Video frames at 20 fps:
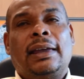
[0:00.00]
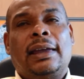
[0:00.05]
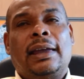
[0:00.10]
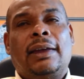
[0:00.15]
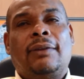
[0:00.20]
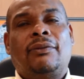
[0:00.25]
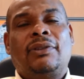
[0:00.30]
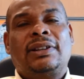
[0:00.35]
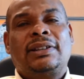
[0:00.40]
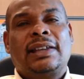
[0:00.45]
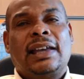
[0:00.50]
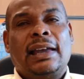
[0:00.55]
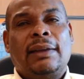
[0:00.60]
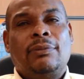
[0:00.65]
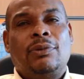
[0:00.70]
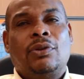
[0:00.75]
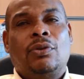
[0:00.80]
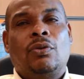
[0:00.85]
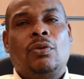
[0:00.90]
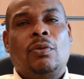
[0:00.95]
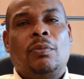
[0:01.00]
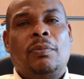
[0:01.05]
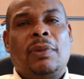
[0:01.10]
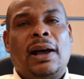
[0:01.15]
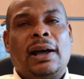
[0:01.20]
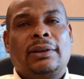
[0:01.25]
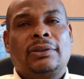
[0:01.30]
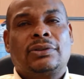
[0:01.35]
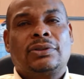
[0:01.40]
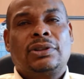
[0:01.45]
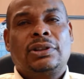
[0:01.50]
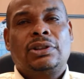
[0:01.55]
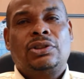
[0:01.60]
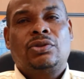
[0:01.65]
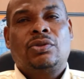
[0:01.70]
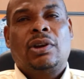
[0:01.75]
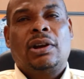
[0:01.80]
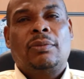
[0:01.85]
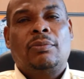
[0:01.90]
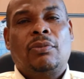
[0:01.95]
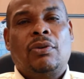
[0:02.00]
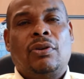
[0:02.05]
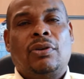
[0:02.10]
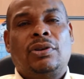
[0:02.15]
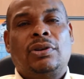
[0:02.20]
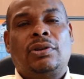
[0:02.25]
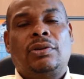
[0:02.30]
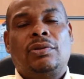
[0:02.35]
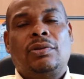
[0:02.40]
every time you go back to the drawing board,